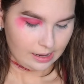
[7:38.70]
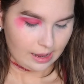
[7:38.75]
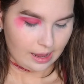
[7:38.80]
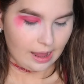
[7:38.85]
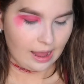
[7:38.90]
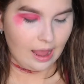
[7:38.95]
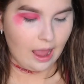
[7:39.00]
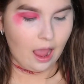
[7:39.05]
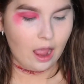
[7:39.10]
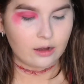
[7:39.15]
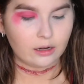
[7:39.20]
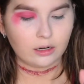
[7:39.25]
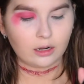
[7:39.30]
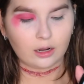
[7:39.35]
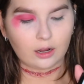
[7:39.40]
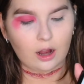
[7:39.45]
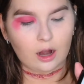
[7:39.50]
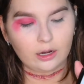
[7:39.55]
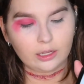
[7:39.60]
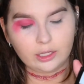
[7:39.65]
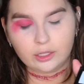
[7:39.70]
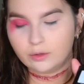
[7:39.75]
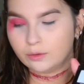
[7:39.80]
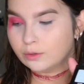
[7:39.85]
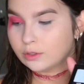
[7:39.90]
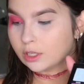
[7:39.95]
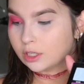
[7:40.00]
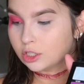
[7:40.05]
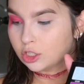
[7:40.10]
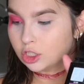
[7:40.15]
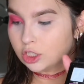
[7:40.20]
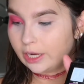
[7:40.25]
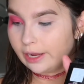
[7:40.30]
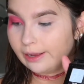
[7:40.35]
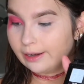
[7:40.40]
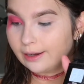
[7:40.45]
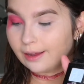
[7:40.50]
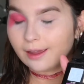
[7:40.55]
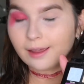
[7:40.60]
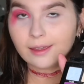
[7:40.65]
And gotta use
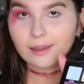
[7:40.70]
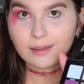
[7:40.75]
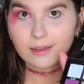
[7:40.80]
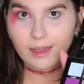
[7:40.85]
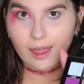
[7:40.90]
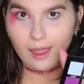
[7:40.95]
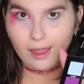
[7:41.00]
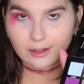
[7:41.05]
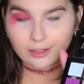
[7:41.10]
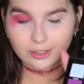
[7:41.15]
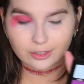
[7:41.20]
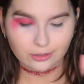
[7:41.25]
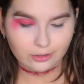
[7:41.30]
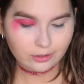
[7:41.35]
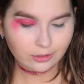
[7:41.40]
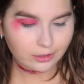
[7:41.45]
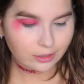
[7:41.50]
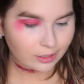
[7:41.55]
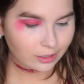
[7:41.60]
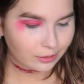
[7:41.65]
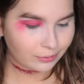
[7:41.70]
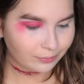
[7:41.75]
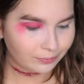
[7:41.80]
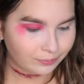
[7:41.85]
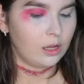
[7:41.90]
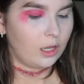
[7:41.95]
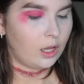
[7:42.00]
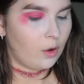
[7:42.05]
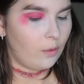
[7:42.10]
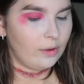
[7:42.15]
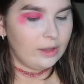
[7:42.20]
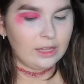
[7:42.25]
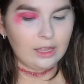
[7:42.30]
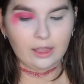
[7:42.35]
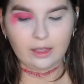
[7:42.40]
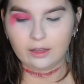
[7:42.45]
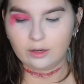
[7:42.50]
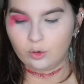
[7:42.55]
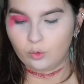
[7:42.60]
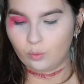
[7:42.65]
shade Cancelled. Going
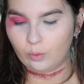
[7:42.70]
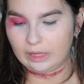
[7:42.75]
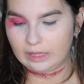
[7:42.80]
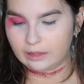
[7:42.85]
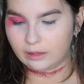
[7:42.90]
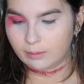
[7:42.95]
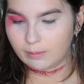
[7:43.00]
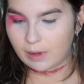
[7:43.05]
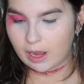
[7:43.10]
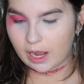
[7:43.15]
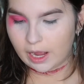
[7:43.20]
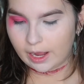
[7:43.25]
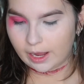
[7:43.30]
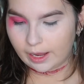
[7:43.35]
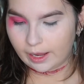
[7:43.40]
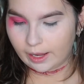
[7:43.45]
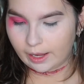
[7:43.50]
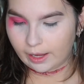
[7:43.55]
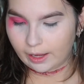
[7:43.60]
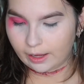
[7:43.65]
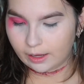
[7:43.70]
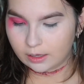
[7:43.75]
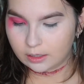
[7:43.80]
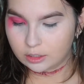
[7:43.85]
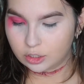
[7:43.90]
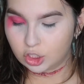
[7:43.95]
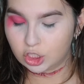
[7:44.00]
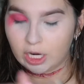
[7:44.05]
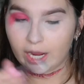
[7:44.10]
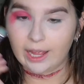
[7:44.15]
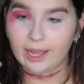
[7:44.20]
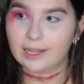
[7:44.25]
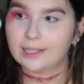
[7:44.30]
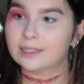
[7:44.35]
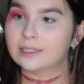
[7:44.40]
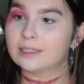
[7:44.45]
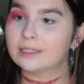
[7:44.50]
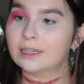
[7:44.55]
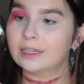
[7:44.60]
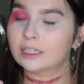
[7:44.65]
in with my
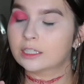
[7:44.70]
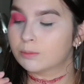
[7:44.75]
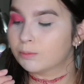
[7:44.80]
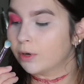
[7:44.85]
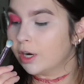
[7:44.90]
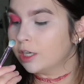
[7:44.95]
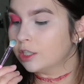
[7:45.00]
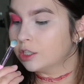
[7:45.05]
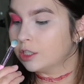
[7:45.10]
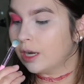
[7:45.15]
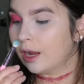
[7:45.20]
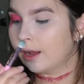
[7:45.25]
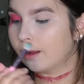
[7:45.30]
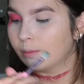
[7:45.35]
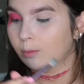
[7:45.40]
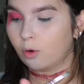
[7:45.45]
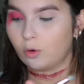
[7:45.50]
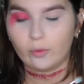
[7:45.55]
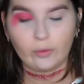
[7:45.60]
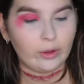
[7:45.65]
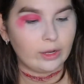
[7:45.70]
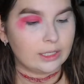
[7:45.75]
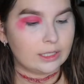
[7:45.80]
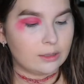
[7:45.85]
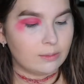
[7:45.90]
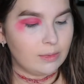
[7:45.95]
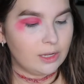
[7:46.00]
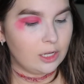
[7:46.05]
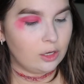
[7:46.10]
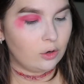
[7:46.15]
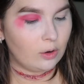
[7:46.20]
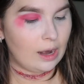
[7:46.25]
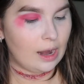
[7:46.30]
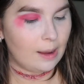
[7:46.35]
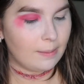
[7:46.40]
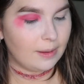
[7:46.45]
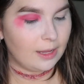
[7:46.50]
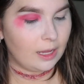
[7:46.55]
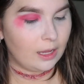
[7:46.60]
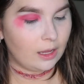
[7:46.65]
JS6 brush, I'm going to be
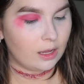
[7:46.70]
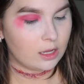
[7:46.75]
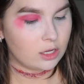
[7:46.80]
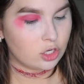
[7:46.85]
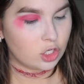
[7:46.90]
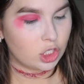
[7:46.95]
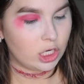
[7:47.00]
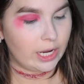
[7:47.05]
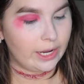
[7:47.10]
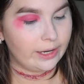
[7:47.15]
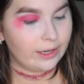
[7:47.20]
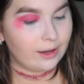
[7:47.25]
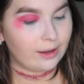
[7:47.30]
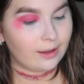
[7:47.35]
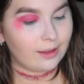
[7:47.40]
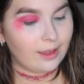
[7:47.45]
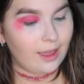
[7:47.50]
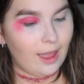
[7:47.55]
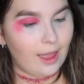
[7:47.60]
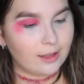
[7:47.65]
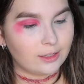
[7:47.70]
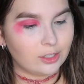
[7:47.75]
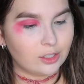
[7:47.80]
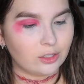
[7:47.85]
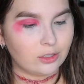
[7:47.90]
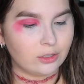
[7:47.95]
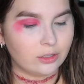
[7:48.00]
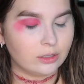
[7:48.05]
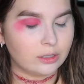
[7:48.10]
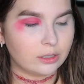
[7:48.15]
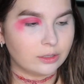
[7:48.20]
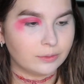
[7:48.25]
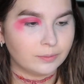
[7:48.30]
grabbing shade Cancelled.